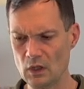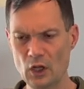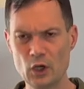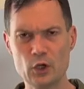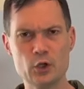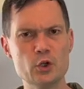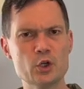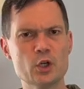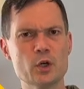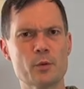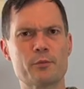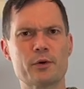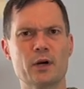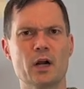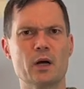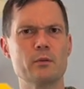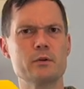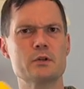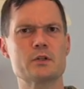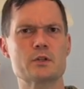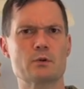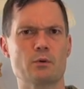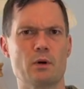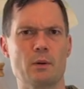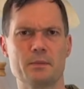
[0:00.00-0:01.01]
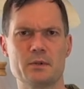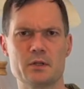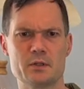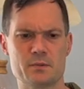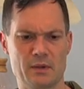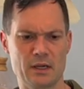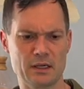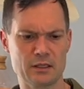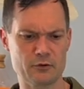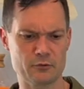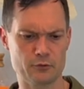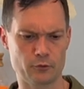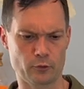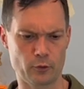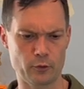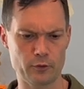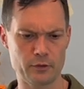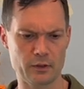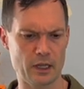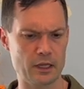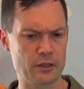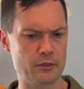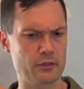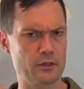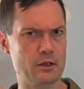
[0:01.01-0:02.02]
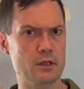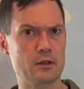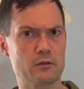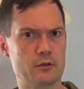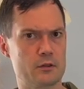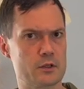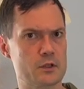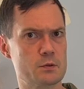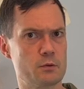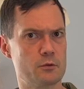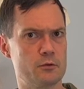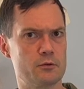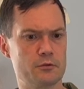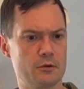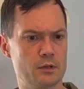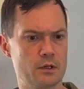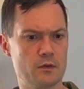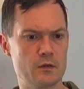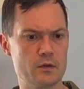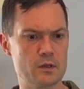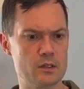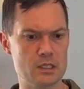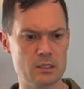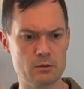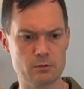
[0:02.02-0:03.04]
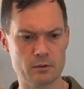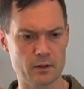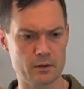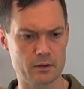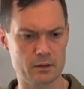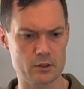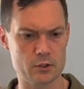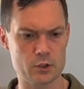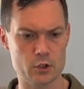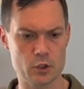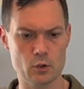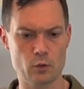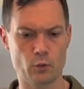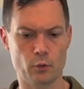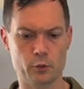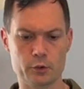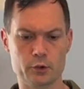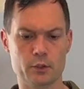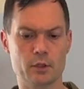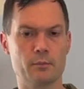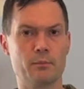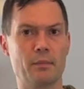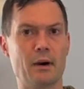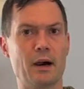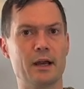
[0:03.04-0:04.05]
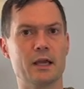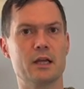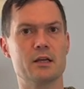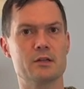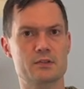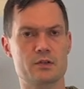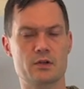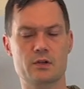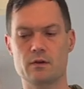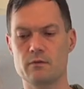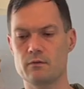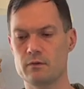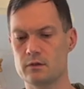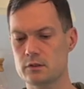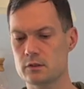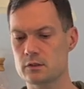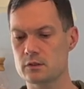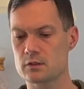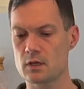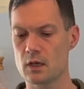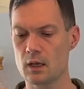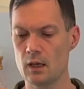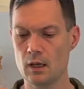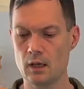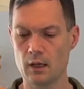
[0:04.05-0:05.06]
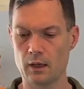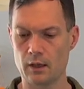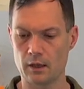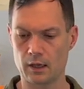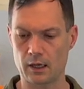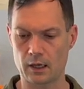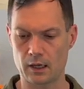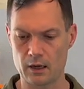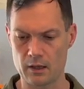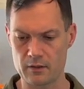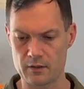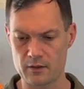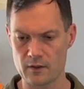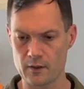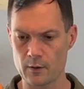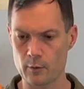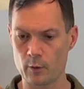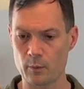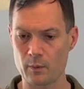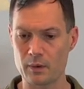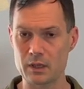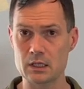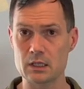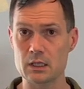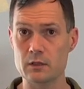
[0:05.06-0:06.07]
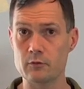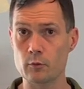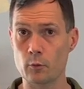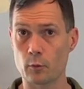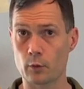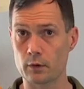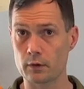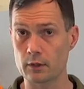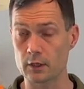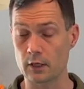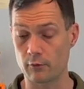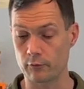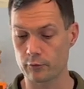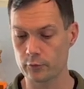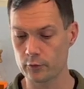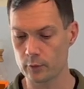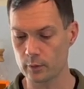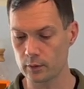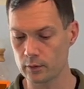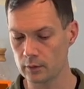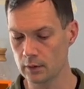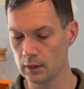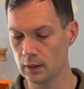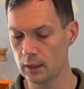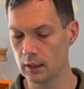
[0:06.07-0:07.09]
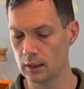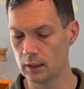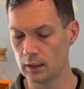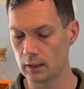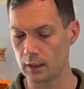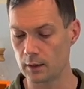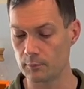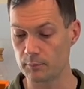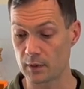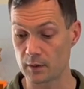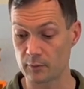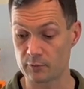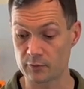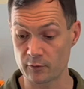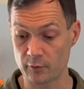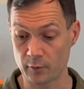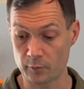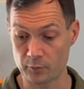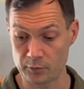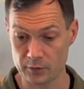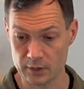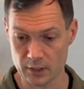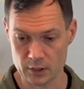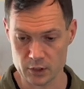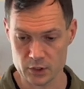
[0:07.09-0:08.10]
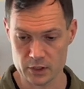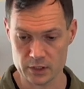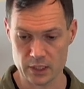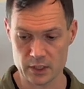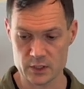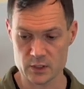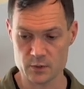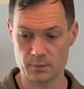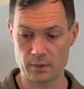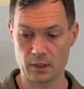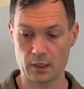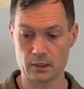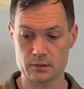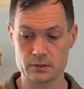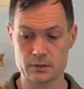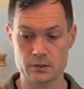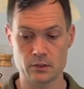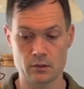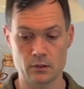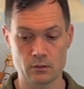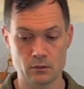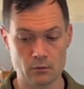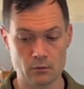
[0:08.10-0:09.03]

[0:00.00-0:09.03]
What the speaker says: You could probably swap these back and forth. I think this would fit in the knee without issue, or you could buy a set of this, and I think that would make it even more comfortable. But from a protection aspect,